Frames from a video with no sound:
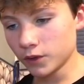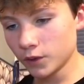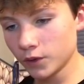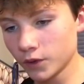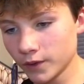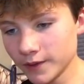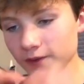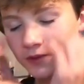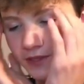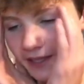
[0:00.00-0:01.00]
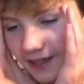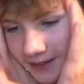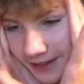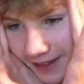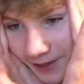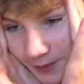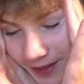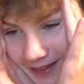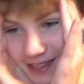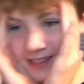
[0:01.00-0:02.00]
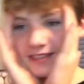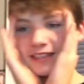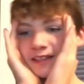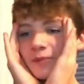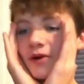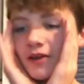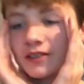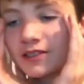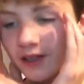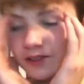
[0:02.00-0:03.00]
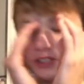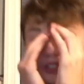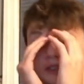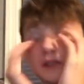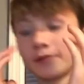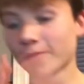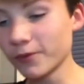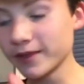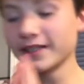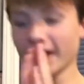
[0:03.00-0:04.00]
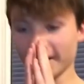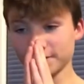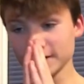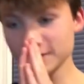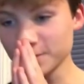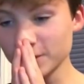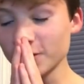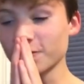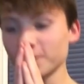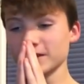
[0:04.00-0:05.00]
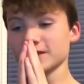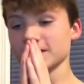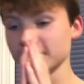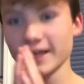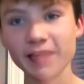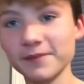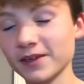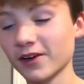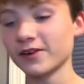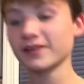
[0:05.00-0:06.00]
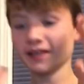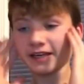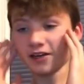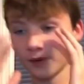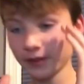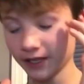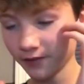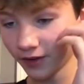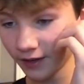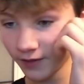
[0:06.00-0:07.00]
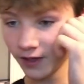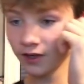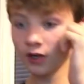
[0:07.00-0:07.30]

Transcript: Oh, it was a guaranteed icon back then. Come on, Dutch. Come on, we have to get someone good from this because it can't be an off. It cannot be 85.